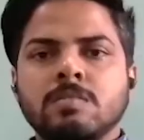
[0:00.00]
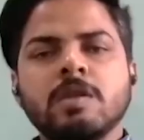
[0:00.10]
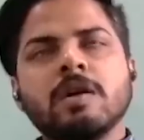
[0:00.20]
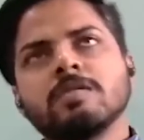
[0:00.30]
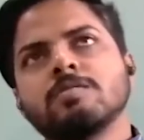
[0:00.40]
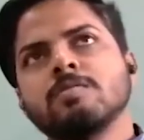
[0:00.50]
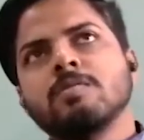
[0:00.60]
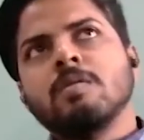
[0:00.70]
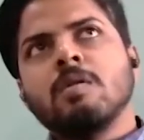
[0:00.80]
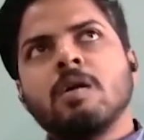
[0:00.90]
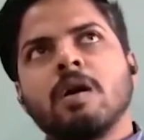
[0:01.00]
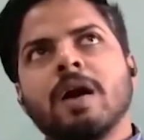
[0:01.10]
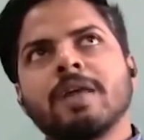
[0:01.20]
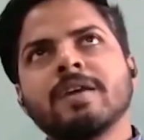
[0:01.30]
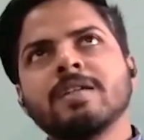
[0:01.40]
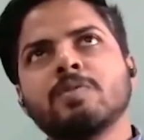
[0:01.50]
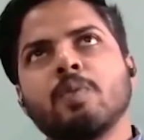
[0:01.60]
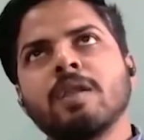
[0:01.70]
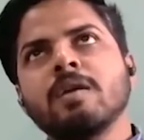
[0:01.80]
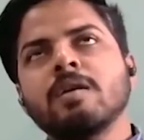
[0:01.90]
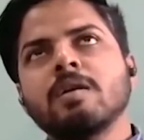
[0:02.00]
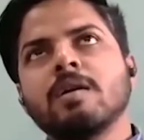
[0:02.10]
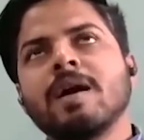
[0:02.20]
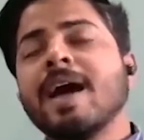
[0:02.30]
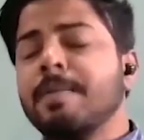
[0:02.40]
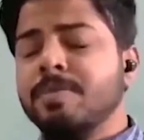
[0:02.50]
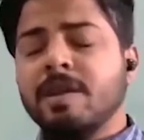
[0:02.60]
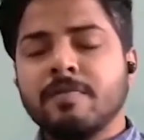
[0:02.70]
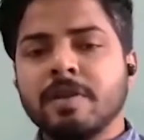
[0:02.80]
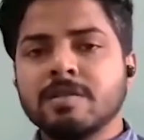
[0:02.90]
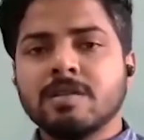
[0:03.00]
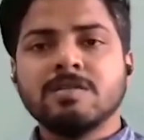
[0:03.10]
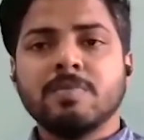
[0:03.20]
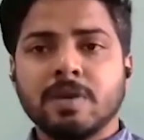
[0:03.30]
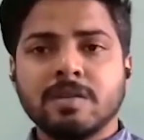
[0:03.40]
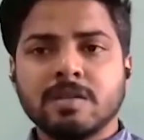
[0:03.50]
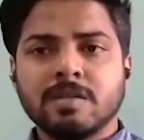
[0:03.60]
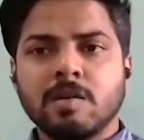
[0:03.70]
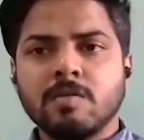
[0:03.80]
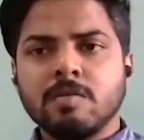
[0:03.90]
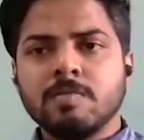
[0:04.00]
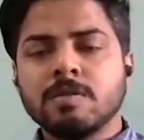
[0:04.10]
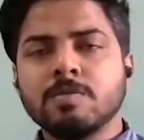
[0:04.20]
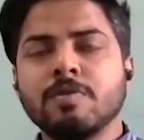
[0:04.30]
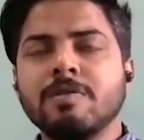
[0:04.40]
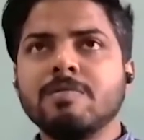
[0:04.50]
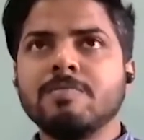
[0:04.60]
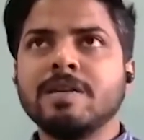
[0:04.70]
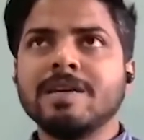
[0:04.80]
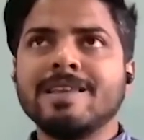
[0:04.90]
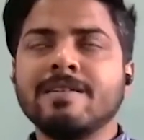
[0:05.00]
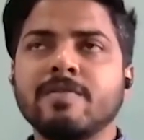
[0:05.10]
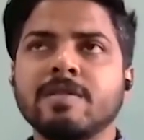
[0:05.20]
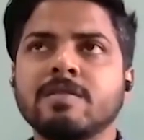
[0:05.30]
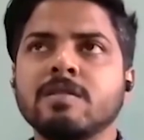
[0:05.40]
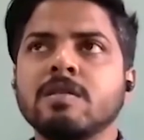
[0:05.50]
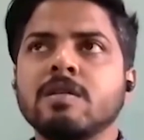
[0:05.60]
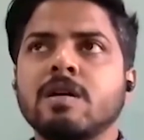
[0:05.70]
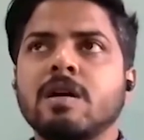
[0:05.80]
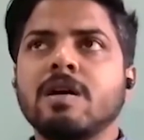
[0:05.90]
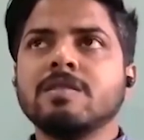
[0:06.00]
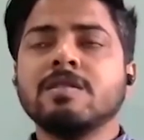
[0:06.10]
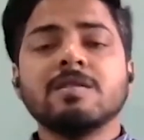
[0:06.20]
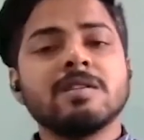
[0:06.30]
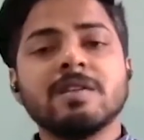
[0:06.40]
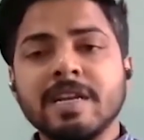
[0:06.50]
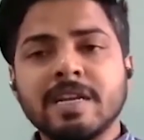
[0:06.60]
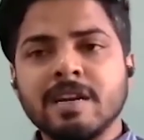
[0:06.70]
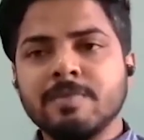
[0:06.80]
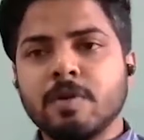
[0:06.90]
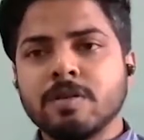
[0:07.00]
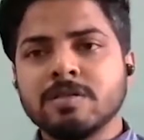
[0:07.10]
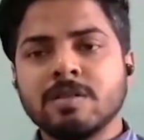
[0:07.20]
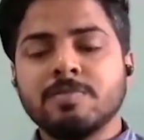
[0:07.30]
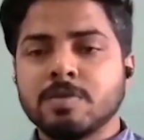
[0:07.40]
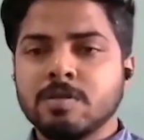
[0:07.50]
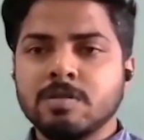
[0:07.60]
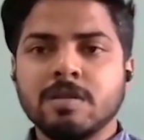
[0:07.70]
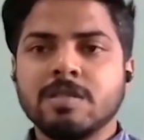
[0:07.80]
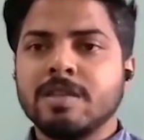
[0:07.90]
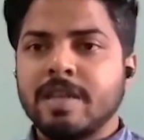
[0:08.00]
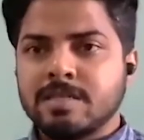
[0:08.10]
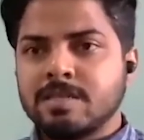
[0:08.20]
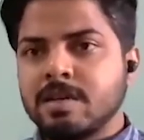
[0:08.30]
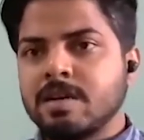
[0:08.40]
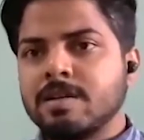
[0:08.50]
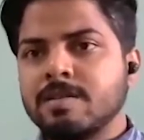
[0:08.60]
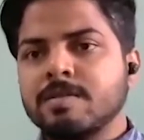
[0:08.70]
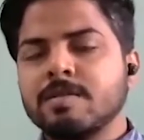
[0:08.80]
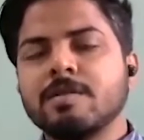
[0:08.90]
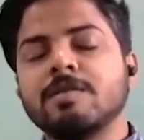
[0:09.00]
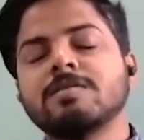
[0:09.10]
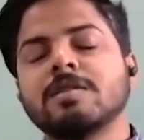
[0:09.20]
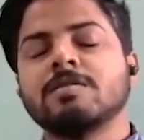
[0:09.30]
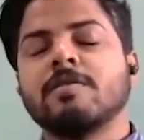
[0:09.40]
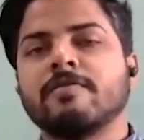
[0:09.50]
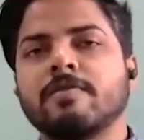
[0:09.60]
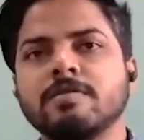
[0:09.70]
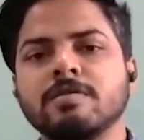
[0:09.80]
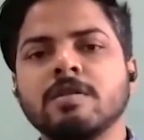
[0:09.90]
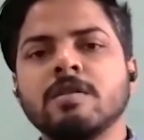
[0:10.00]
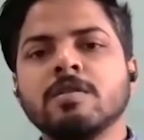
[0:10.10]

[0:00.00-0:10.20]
Yeah, so I think it's very apt that we discuss the basics now because we'll be dealing with the detailed process and procedure in the next session, of course.